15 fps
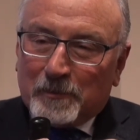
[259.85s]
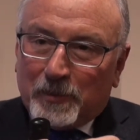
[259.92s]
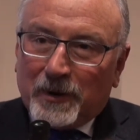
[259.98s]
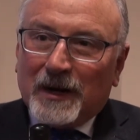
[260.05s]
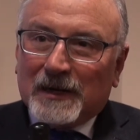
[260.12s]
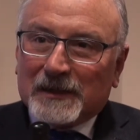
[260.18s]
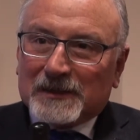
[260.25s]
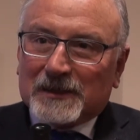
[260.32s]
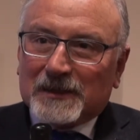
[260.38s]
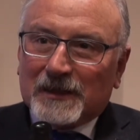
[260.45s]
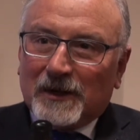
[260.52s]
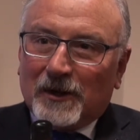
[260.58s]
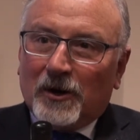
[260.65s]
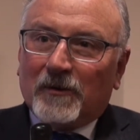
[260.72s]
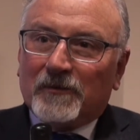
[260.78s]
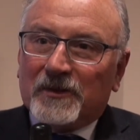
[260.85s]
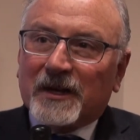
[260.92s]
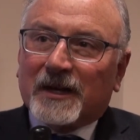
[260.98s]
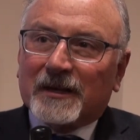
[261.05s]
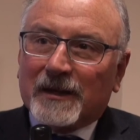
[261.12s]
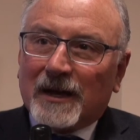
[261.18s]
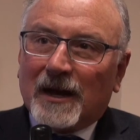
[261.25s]
part of the
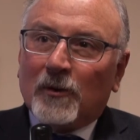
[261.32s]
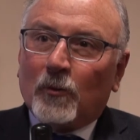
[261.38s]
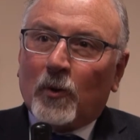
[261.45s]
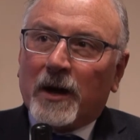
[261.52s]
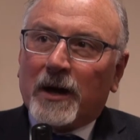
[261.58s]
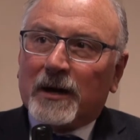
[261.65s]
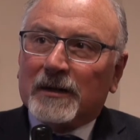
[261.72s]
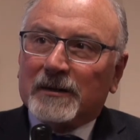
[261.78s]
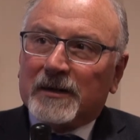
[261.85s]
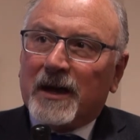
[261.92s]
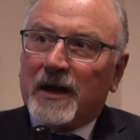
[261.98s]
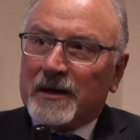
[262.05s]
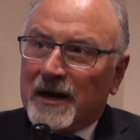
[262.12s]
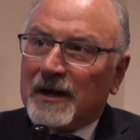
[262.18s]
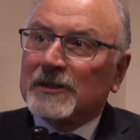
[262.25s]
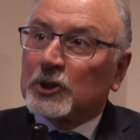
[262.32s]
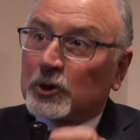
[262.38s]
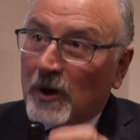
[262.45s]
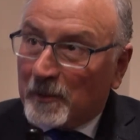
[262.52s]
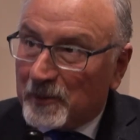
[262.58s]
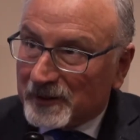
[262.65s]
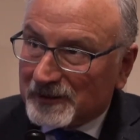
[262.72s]
canal where they are
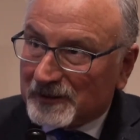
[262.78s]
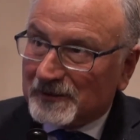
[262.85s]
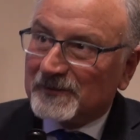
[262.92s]
trapped.